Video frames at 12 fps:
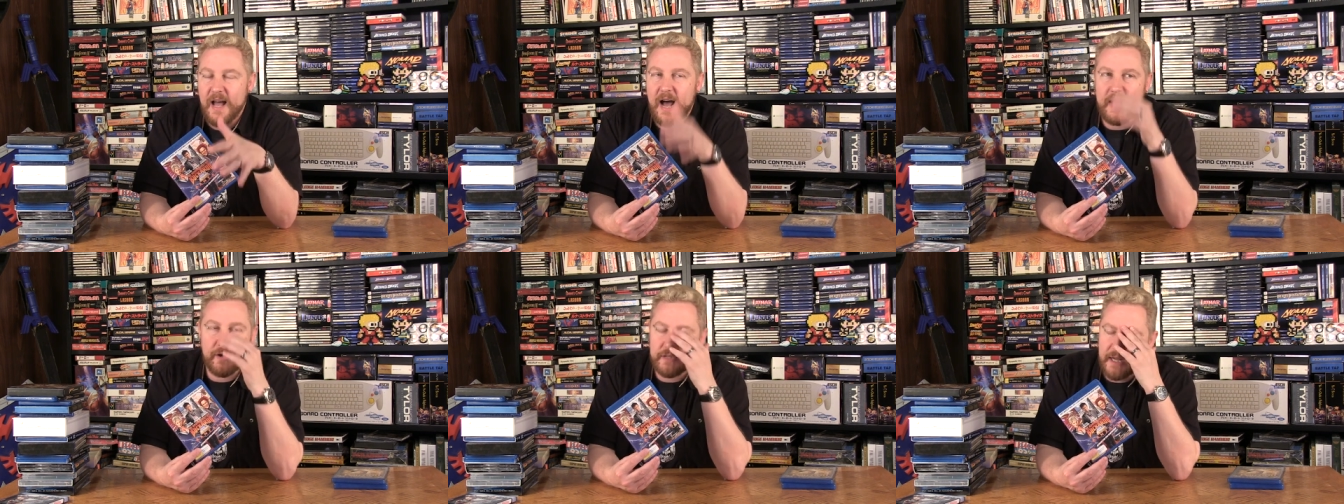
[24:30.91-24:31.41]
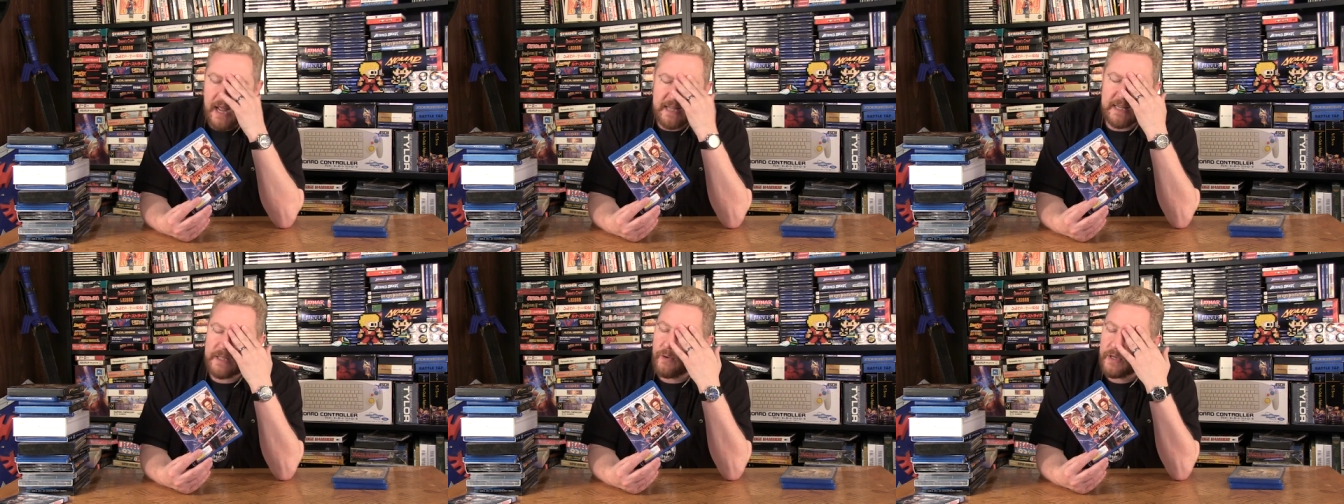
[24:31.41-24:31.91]
and I was like, I
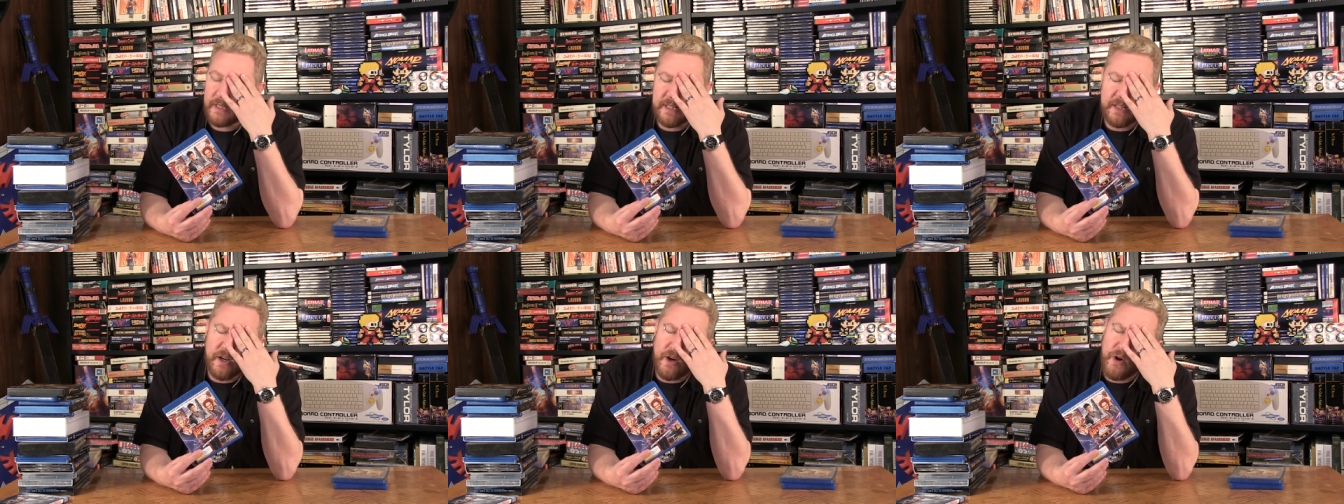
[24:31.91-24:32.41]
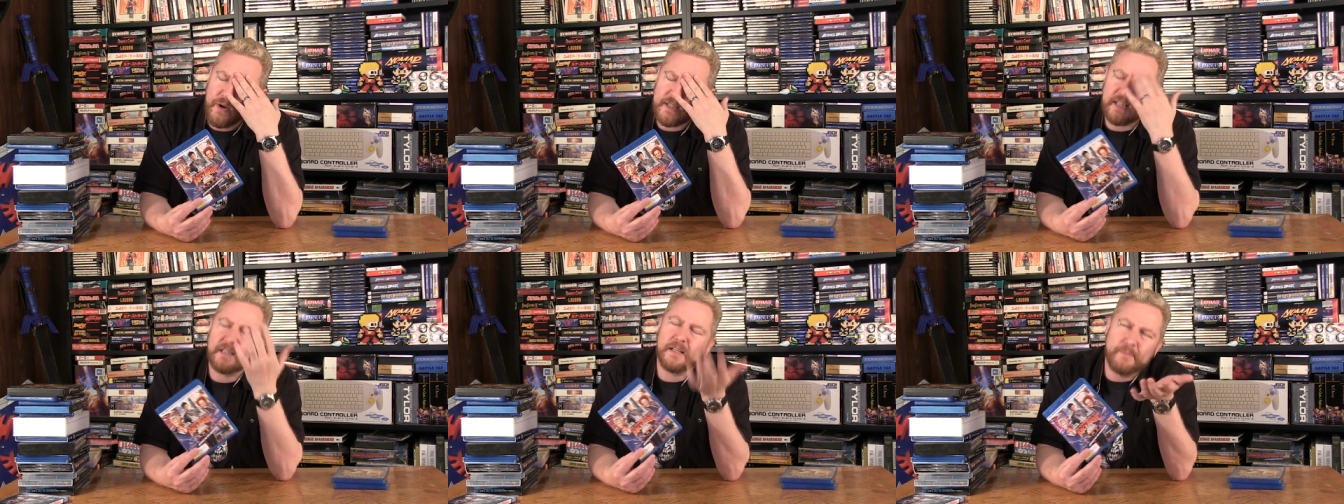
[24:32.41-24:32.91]
said to her, I said, you know,
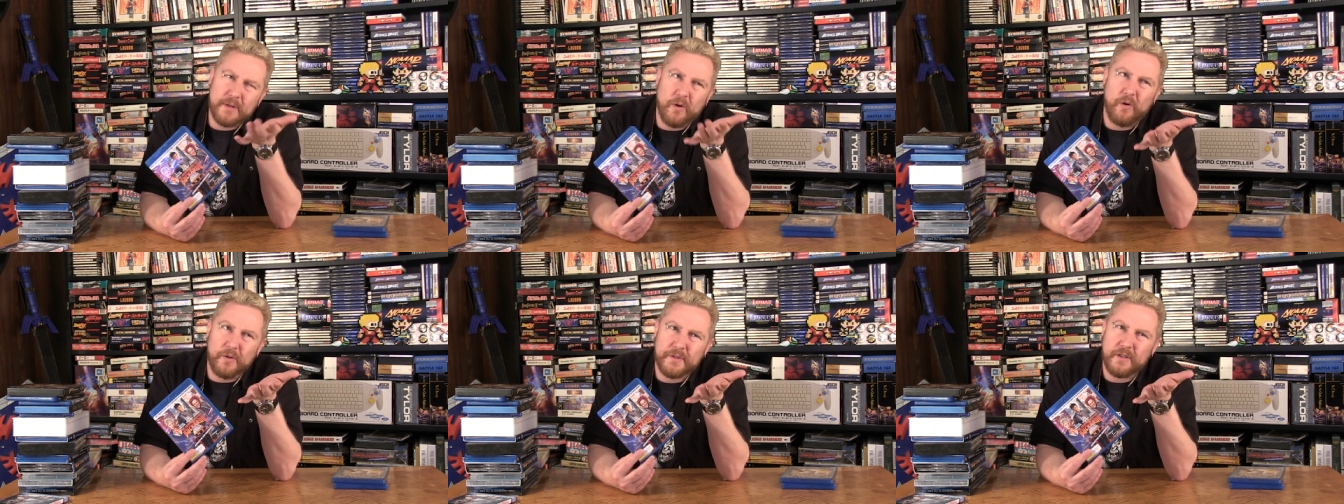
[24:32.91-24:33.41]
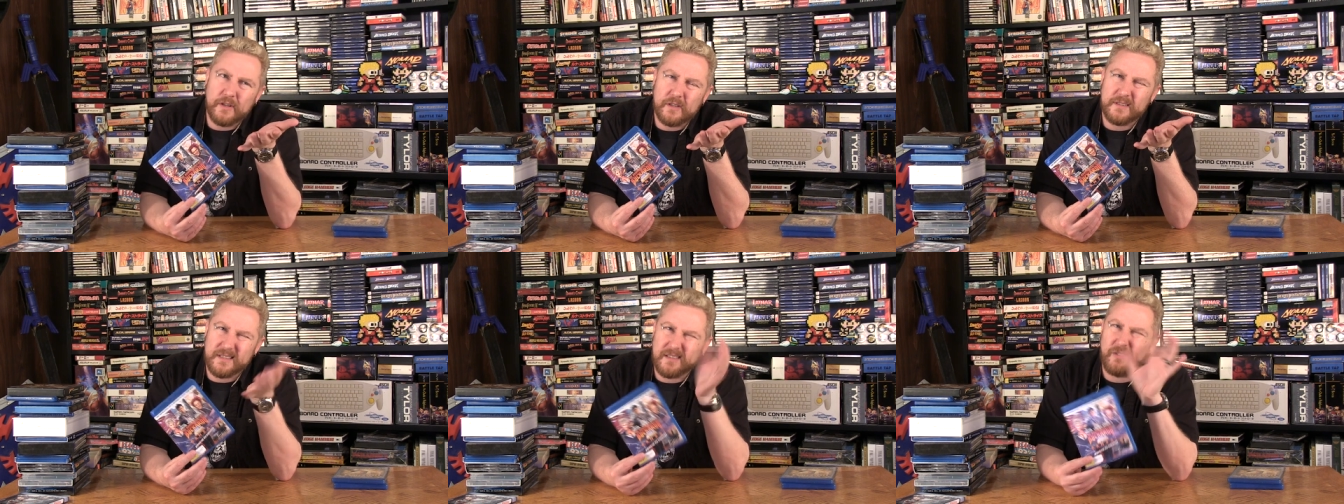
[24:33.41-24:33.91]
it's a little bit older,
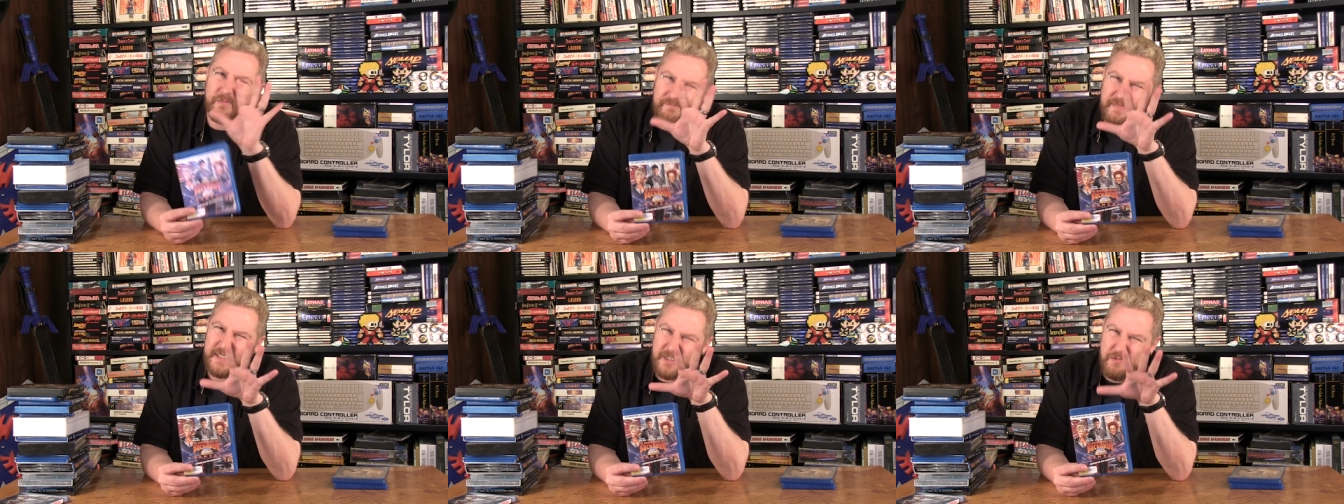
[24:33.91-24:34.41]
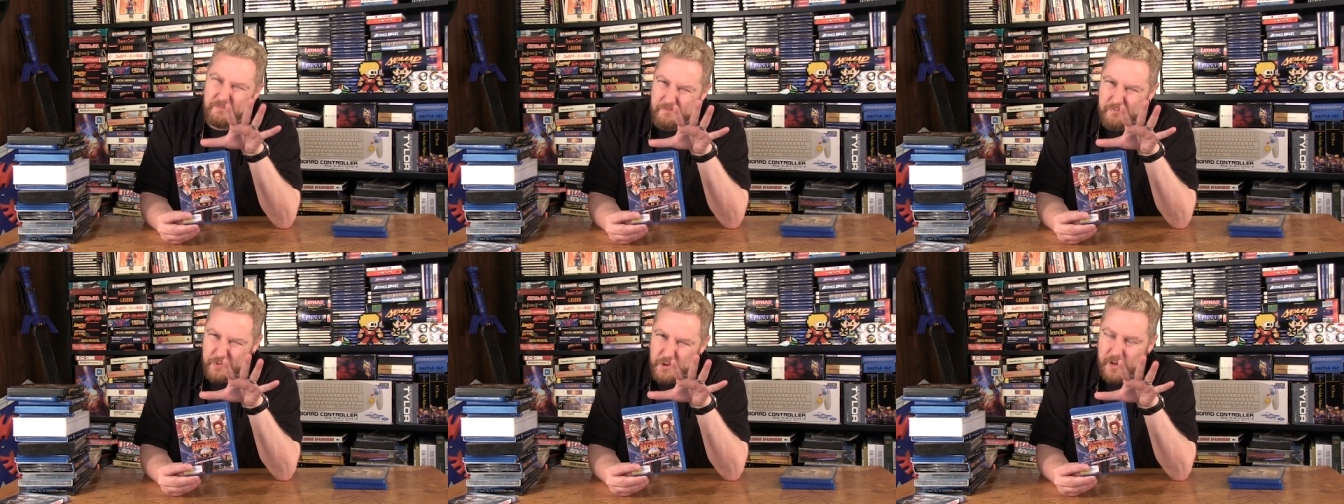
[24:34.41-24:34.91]
just don't be too
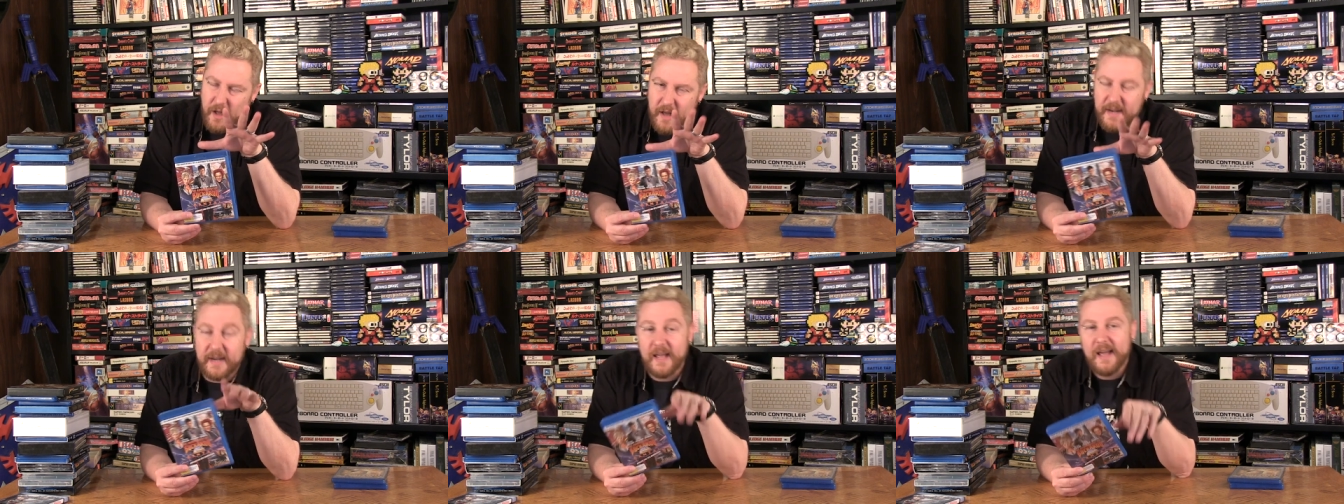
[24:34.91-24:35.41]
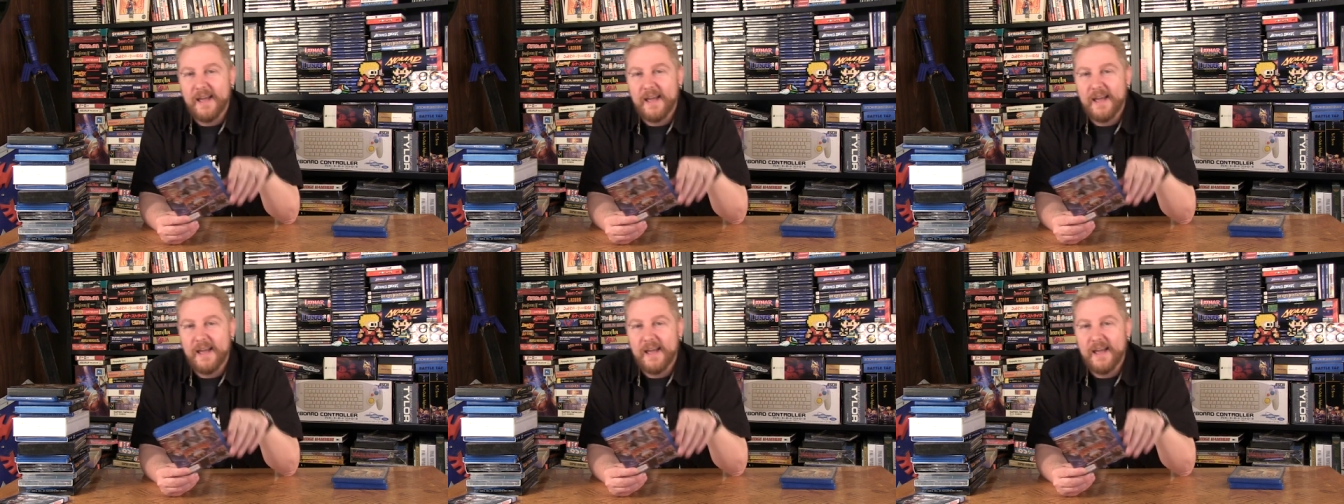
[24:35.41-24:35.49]
brutal on it.